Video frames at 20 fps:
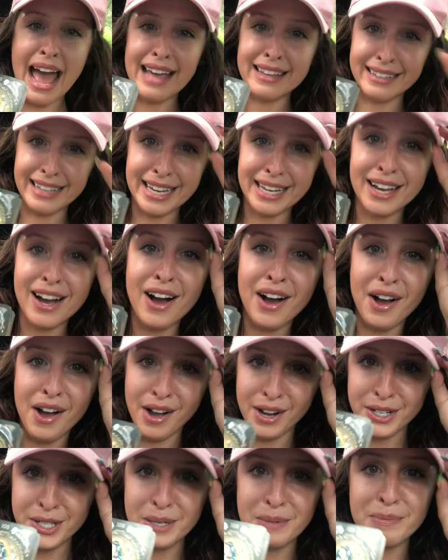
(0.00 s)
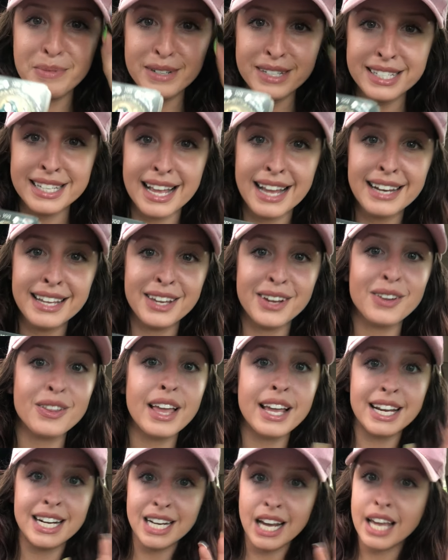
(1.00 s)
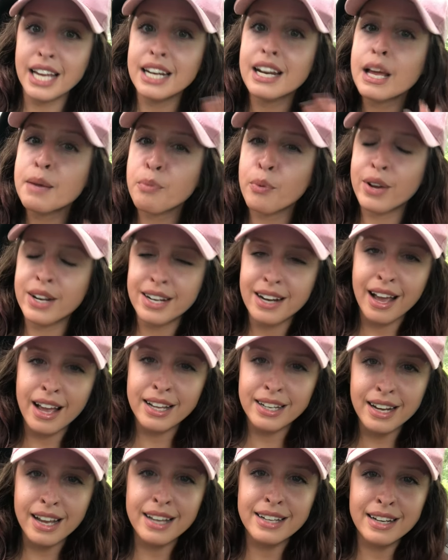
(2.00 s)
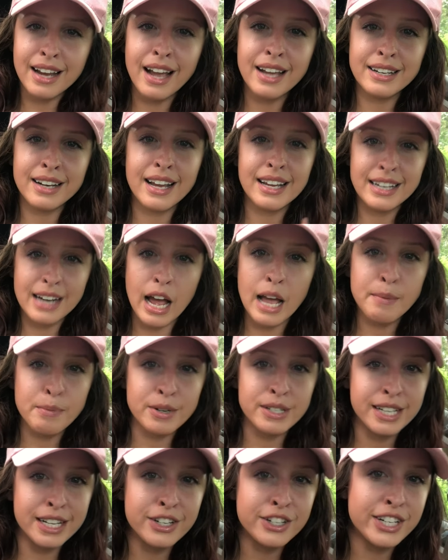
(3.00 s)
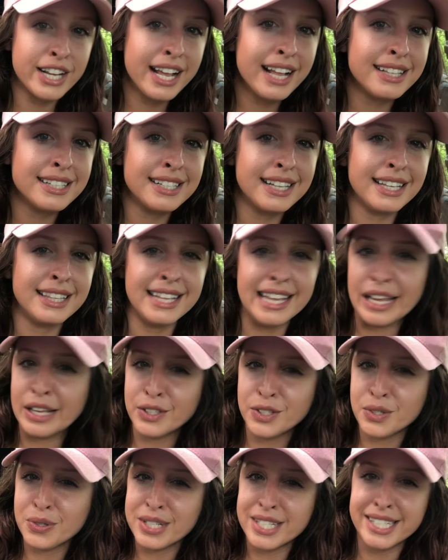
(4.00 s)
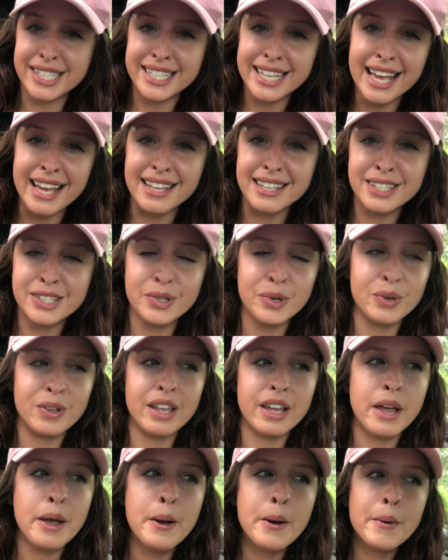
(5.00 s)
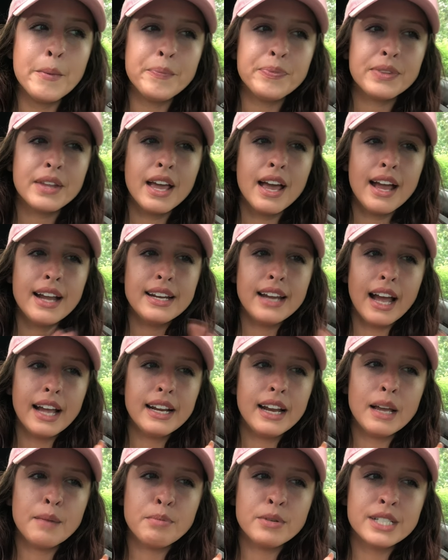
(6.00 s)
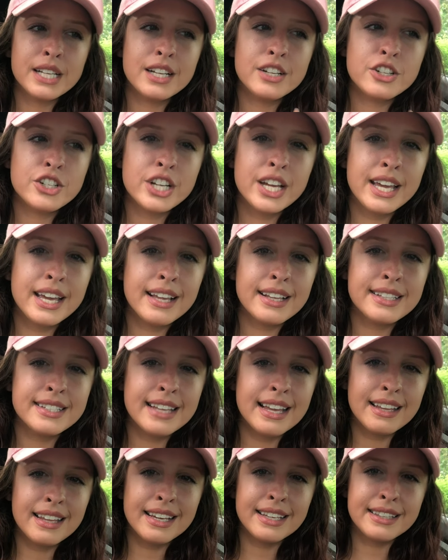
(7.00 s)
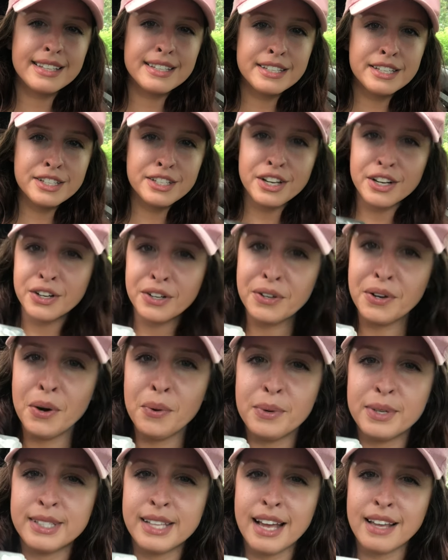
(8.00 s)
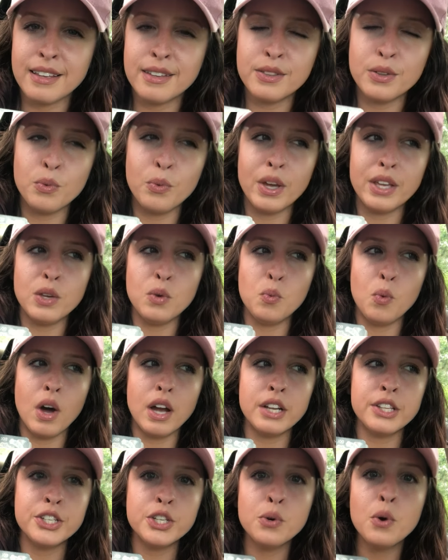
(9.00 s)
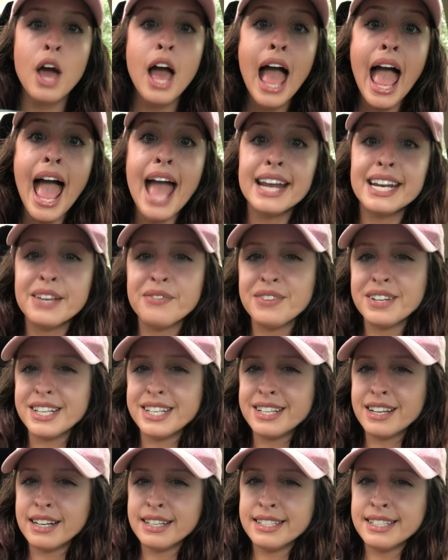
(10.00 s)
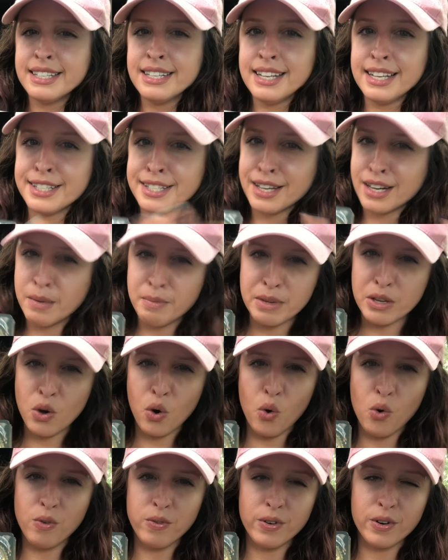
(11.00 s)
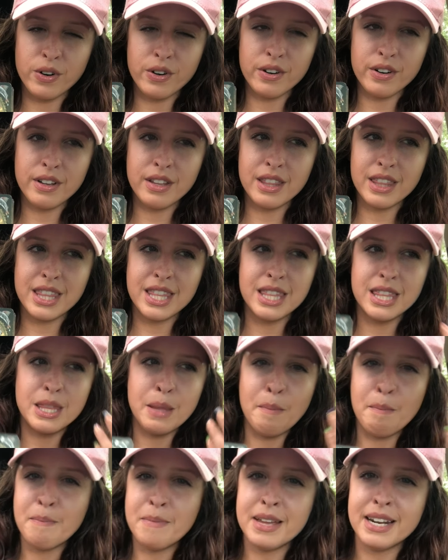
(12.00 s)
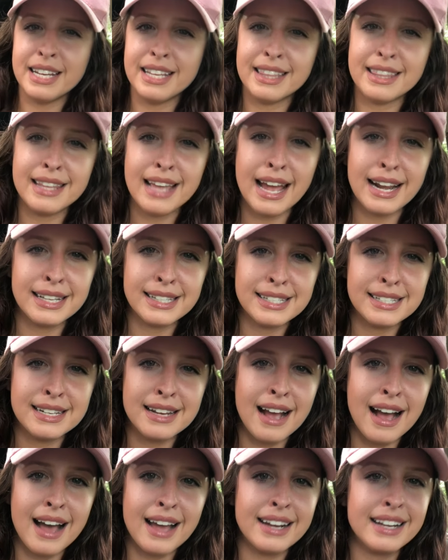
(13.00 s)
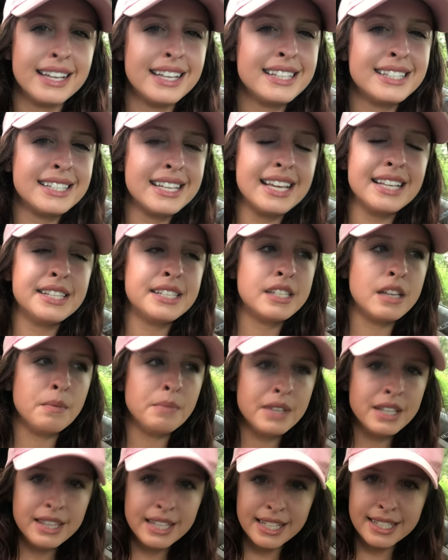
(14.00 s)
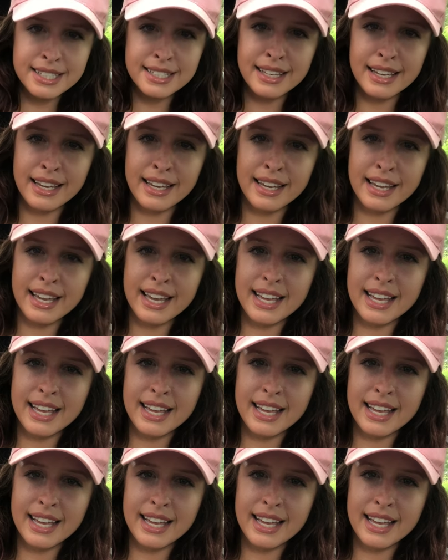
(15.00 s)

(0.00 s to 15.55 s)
at like 100% here, like 99.99999% chance like the answer is yes or like 99% chance that like this is going to go exactly the way you want it to. And if it doesn't, it's going to be over the minute that it's not. It's it's something that's like